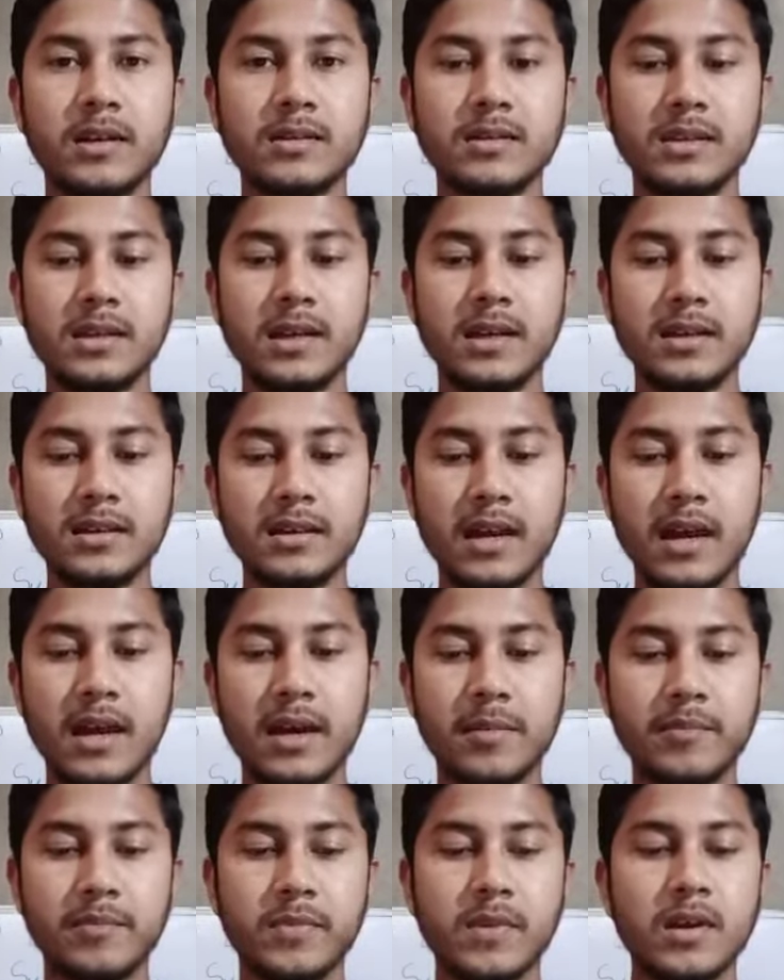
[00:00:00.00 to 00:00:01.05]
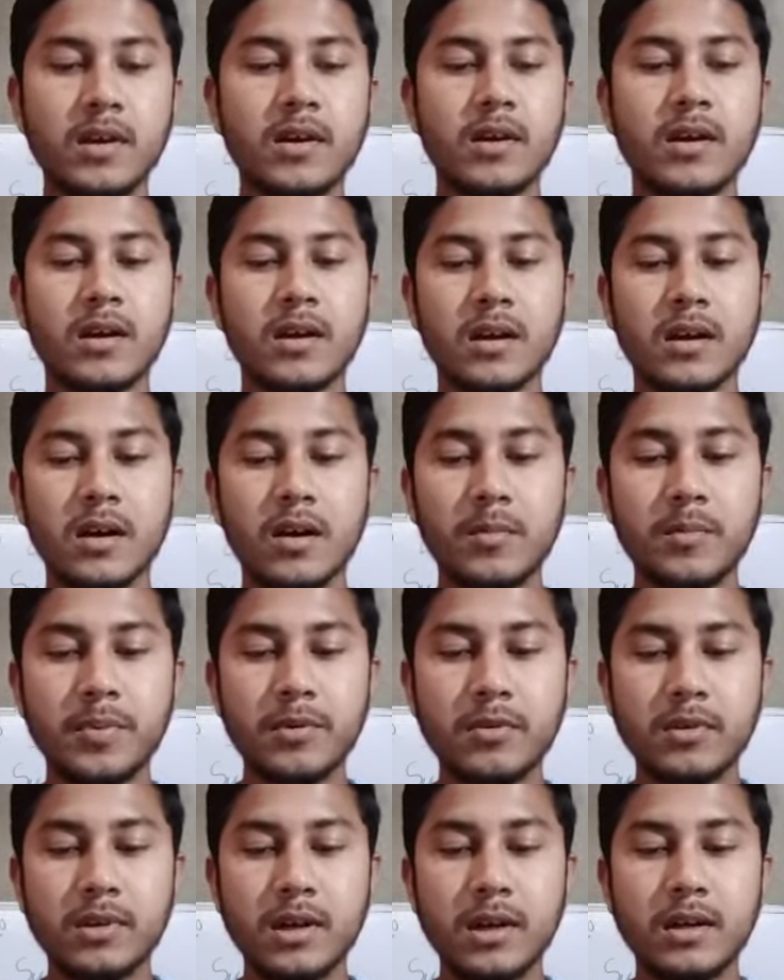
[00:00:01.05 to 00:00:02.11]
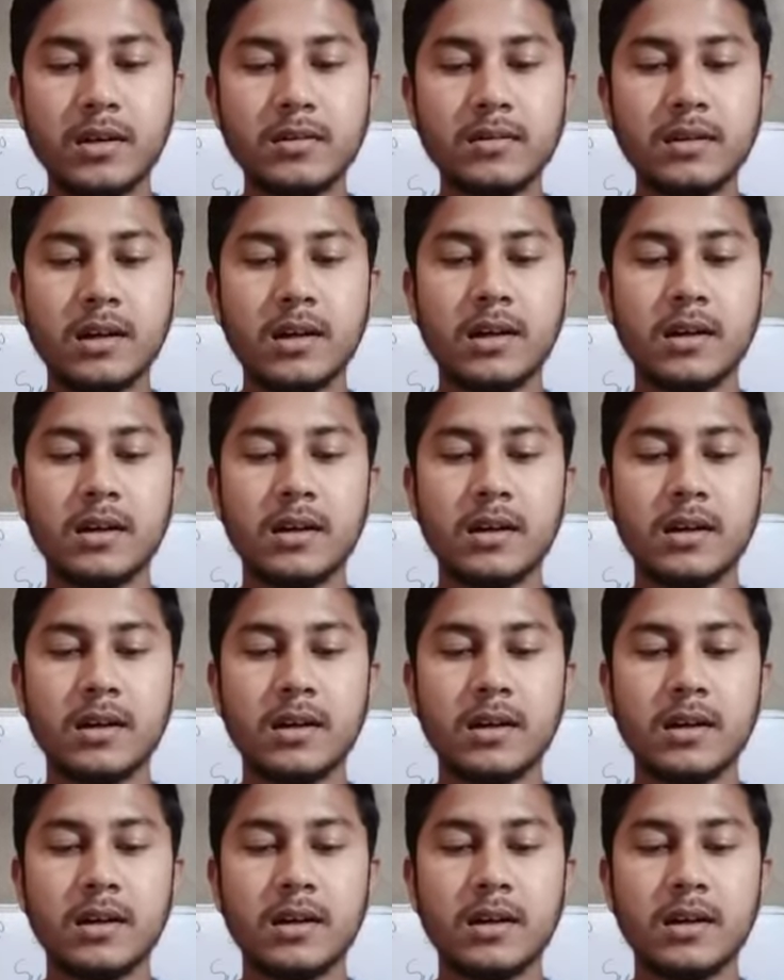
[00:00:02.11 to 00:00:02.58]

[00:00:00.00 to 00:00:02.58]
and time. Computer